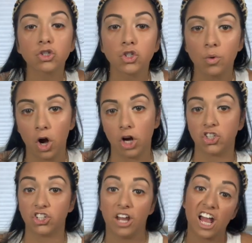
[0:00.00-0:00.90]
too harsh
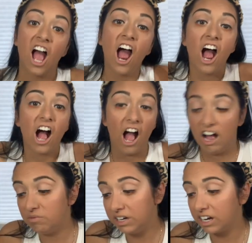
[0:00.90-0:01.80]
and like,
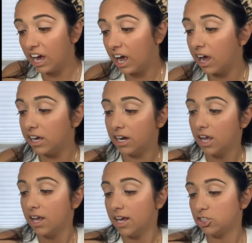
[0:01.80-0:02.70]
oh my god,
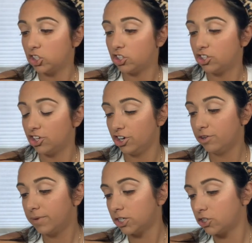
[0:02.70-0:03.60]
it's too
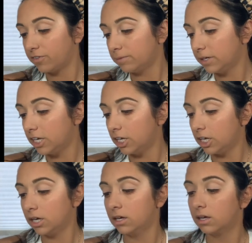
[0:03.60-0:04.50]
much for me,
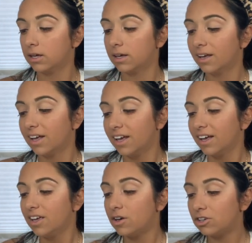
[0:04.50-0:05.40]

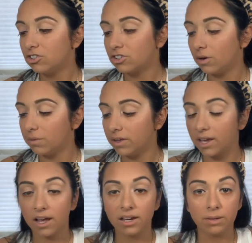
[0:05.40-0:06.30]
you could just go in with like
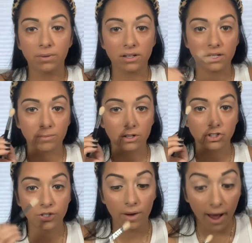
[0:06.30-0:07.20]
any blending brush
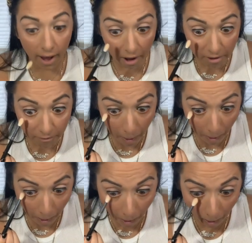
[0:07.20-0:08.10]
you have,
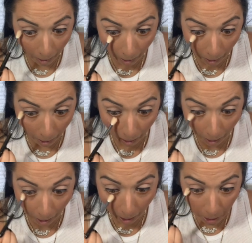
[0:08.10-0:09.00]

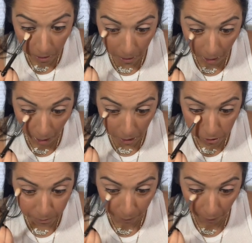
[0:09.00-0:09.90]
and you can kind of
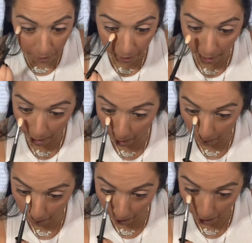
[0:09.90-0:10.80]
just blend it
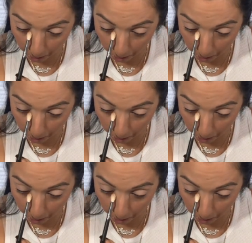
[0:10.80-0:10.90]
out.